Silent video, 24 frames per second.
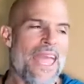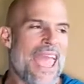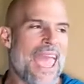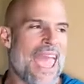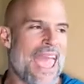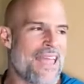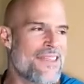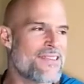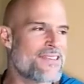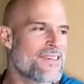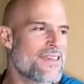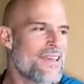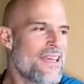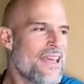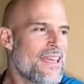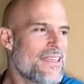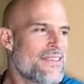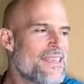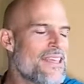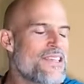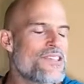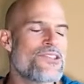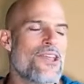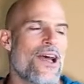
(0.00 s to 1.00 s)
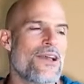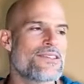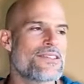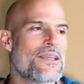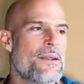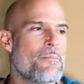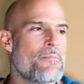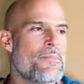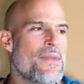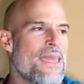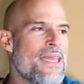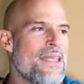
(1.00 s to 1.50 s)
And this
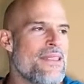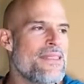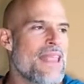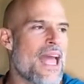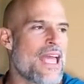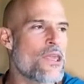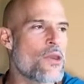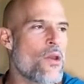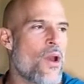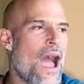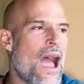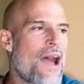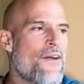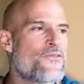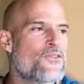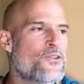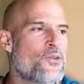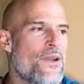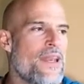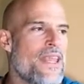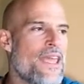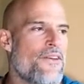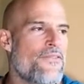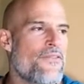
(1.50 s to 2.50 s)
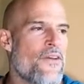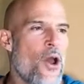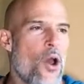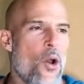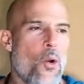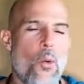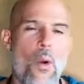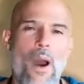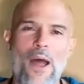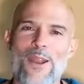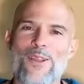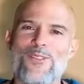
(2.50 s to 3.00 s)
doesn't mean that you have to live
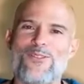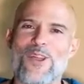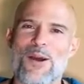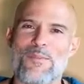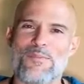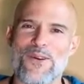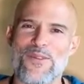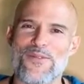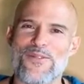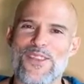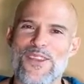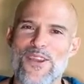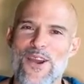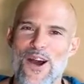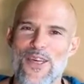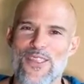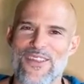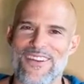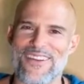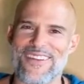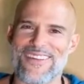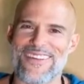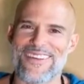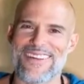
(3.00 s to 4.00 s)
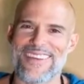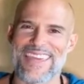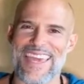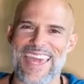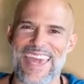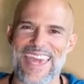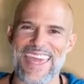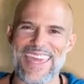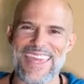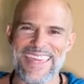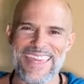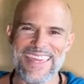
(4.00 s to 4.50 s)
one on top of the other,
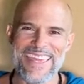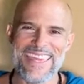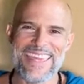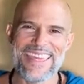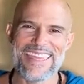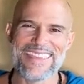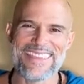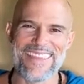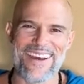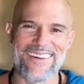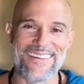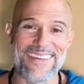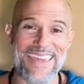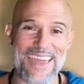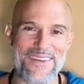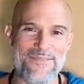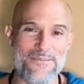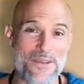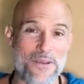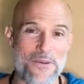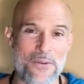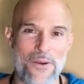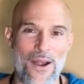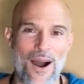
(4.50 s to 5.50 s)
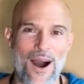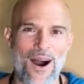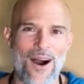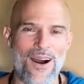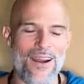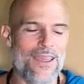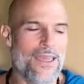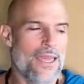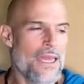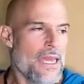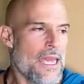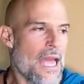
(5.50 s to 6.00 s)
okay? Don't get me
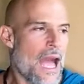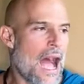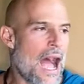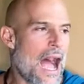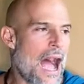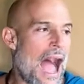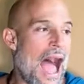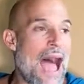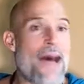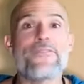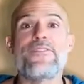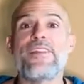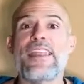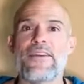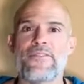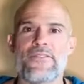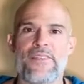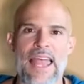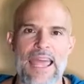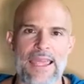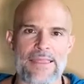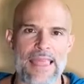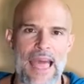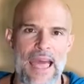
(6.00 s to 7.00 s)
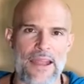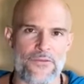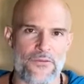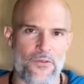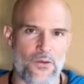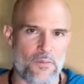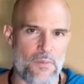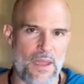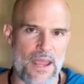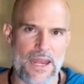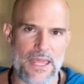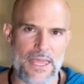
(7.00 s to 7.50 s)
wrong. I've lived like that
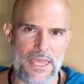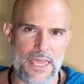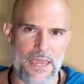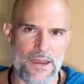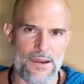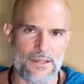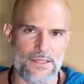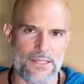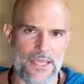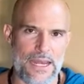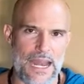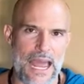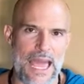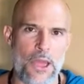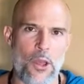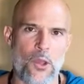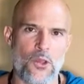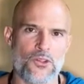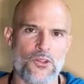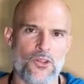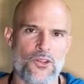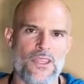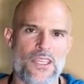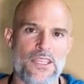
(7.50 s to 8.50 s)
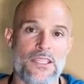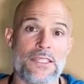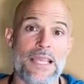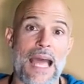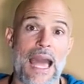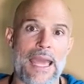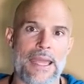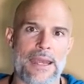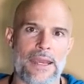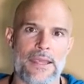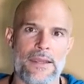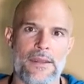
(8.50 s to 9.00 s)
for many years. And I also
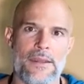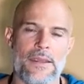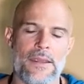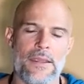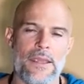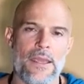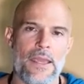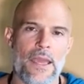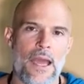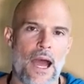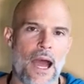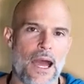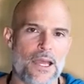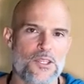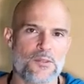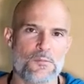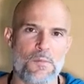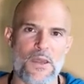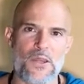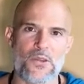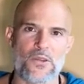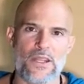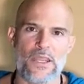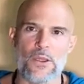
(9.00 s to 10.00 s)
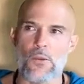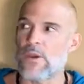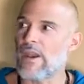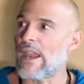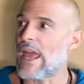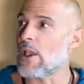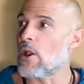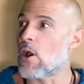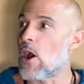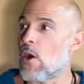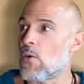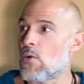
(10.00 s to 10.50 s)
decided, especially when
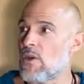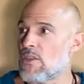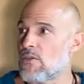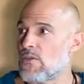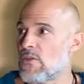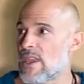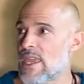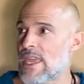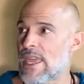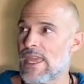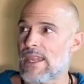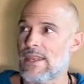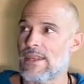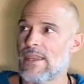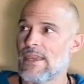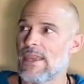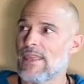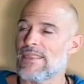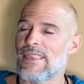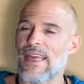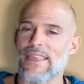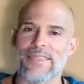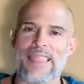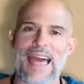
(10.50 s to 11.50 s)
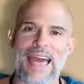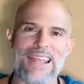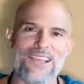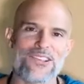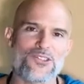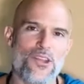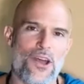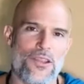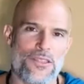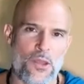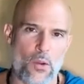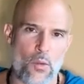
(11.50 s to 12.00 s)
I got with Regan, that
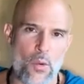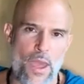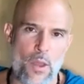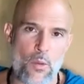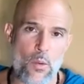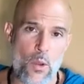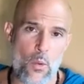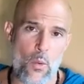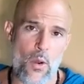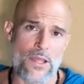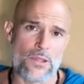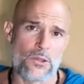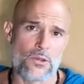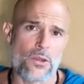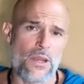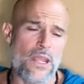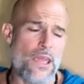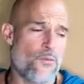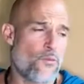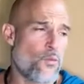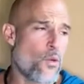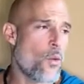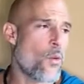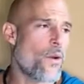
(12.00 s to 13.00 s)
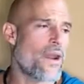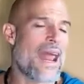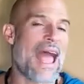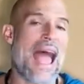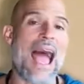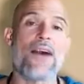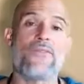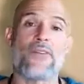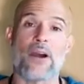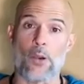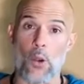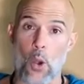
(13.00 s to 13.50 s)
is not the way we want to live. We want to
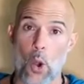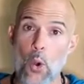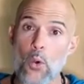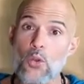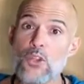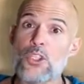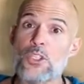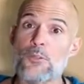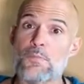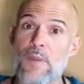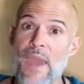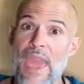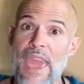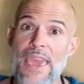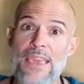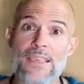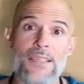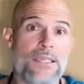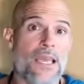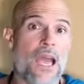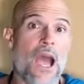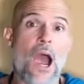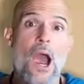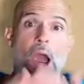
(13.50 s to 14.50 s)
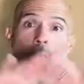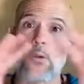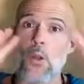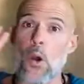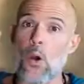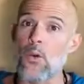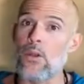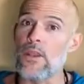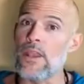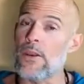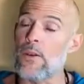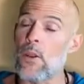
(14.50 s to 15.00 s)
have our own space, our
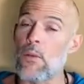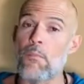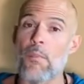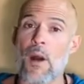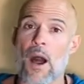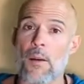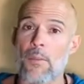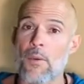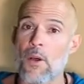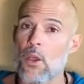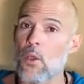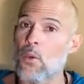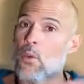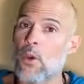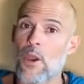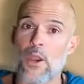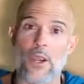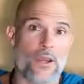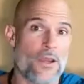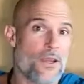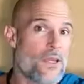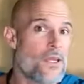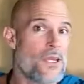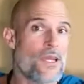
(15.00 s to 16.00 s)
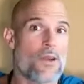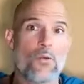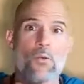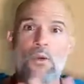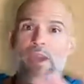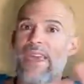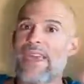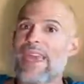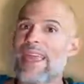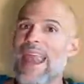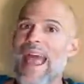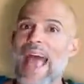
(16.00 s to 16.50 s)
own little bubble where
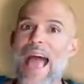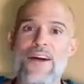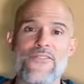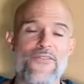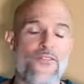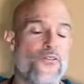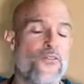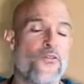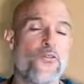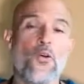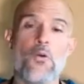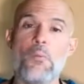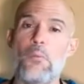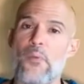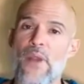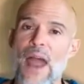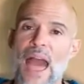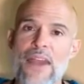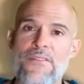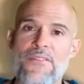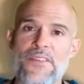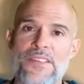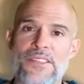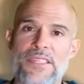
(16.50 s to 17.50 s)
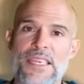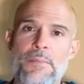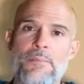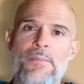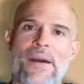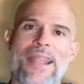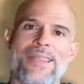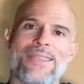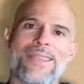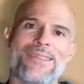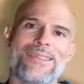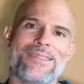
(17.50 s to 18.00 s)
we can have full privacy,
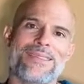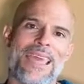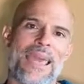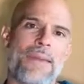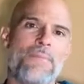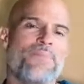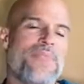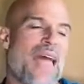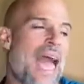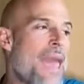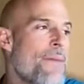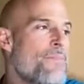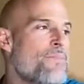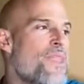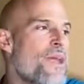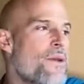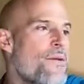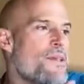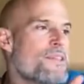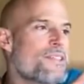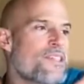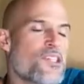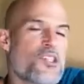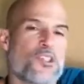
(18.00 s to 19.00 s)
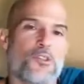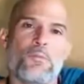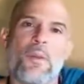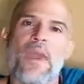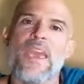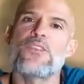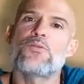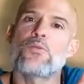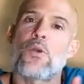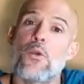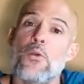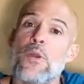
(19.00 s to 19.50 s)
but at the same time, there is a
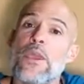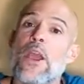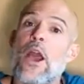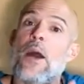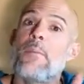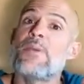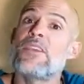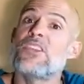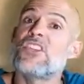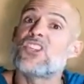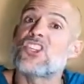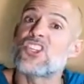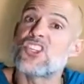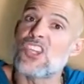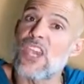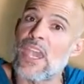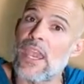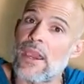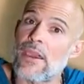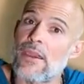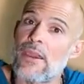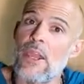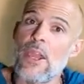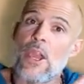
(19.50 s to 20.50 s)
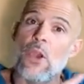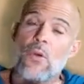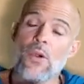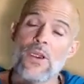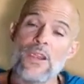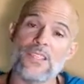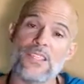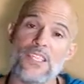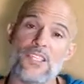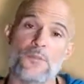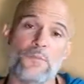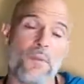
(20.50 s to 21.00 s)
space where we come and share, where
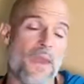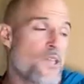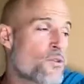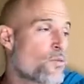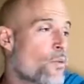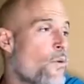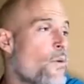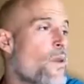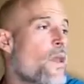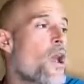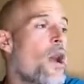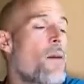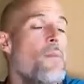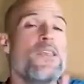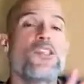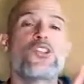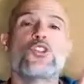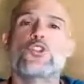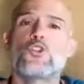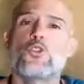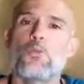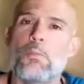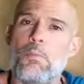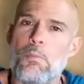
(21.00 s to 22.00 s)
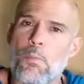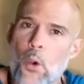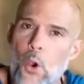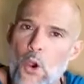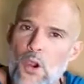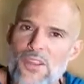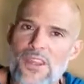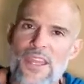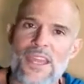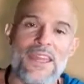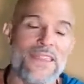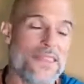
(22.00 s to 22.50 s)
is a space where we come and
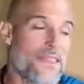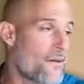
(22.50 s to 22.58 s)
support.